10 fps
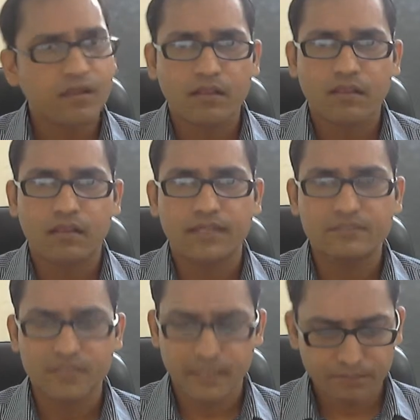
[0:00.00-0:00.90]

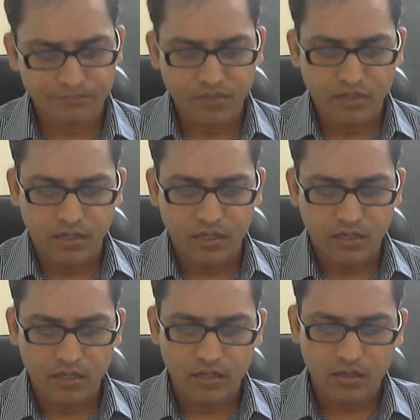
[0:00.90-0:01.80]
That's it.
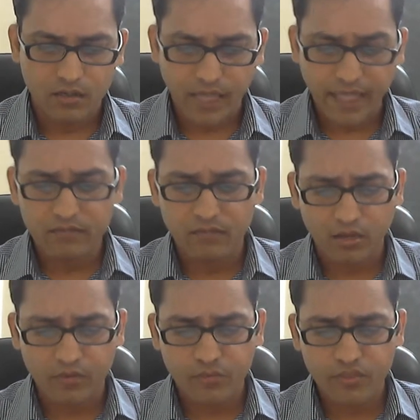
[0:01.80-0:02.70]
And
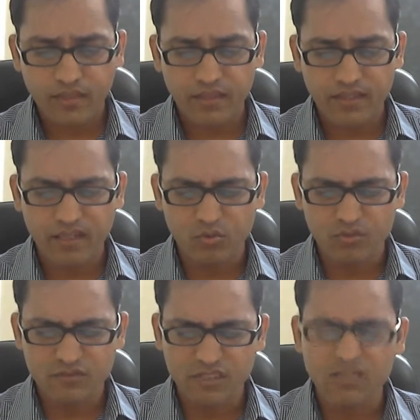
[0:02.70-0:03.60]
another thing that he
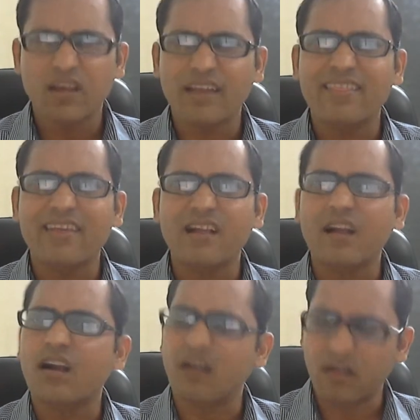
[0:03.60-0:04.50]
was in, I
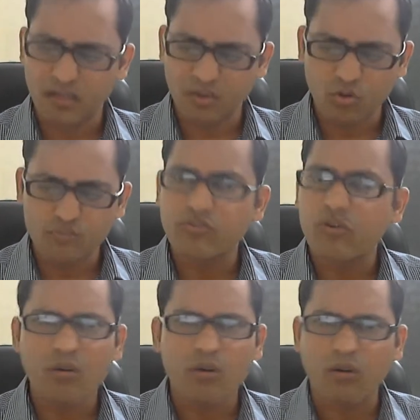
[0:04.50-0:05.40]
think,
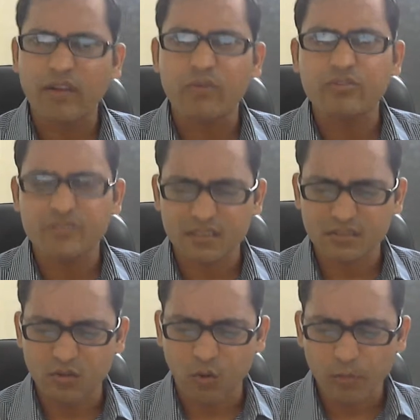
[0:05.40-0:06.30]
Kyoto, or he was
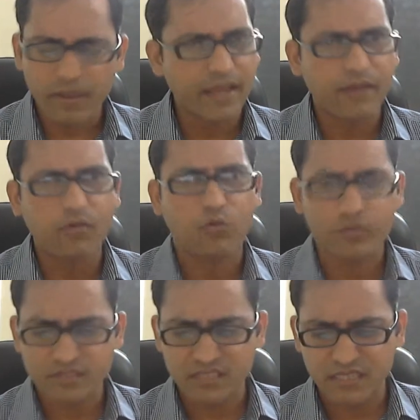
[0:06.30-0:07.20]
in Kobe, I don't know
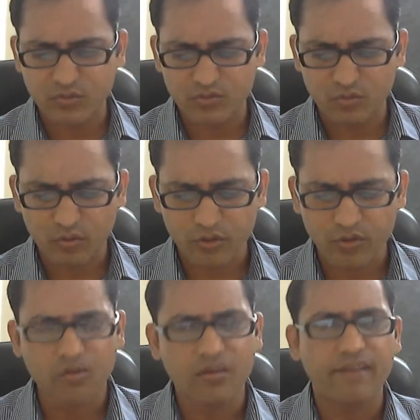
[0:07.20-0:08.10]
which city, or
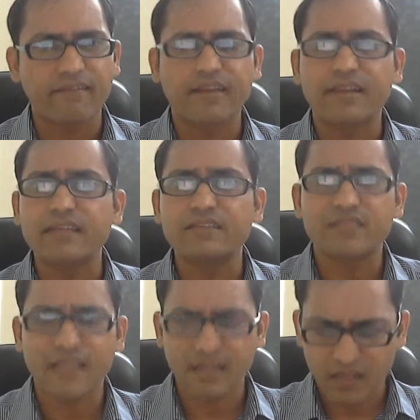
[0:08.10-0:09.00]
Tokyo, and he
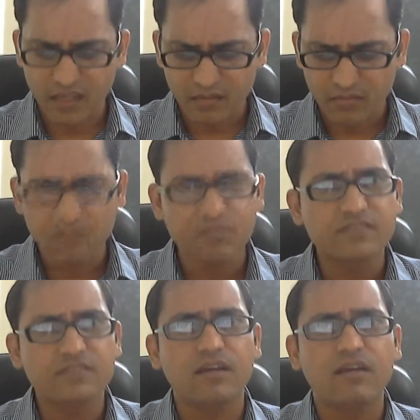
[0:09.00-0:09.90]
said he
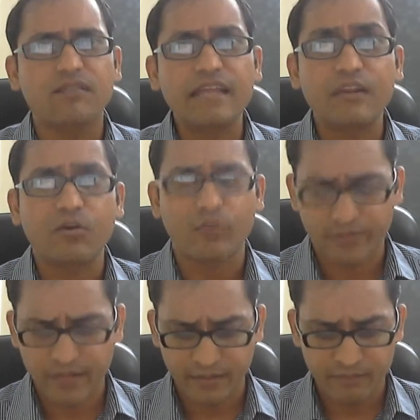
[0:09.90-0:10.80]
made some kind of deal over
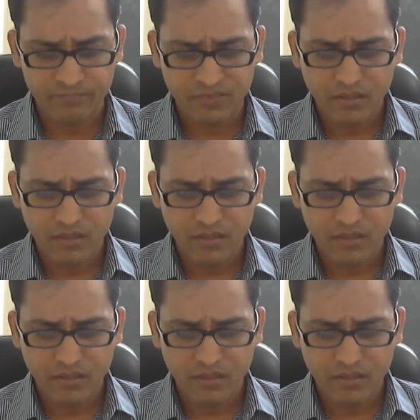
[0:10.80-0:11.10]
there.